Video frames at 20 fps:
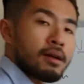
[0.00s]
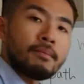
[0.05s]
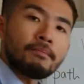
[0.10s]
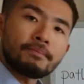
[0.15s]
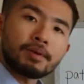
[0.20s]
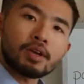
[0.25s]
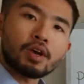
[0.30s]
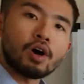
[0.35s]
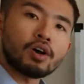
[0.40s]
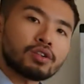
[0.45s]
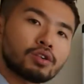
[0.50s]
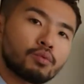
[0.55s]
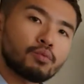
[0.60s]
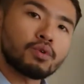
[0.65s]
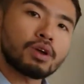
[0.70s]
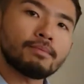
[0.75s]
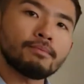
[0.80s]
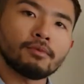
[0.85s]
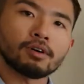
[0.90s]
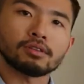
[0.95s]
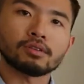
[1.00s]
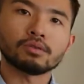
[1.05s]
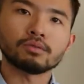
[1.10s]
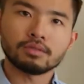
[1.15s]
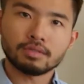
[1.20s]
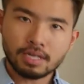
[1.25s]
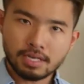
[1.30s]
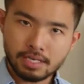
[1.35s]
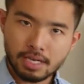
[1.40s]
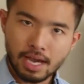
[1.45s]
because we model
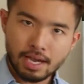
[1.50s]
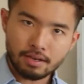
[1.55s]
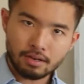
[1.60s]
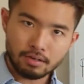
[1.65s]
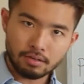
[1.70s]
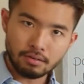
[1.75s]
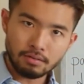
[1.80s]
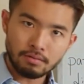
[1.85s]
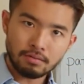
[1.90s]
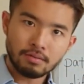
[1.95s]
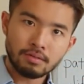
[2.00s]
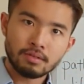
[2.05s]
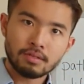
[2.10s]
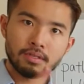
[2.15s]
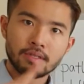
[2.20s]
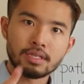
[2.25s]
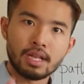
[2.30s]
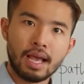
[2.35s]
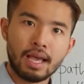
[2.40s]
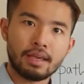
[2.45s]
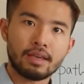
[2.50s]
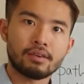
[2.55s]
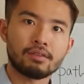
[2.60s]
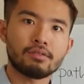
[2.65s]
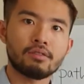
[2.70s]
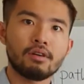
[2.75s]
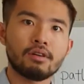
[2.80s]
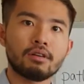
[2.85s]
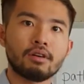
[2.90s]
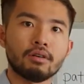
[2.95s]
a cycle like a
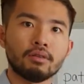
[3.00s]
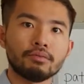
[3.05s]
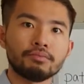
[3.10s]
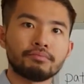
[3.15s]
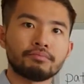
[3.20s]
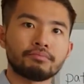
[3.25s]
circle.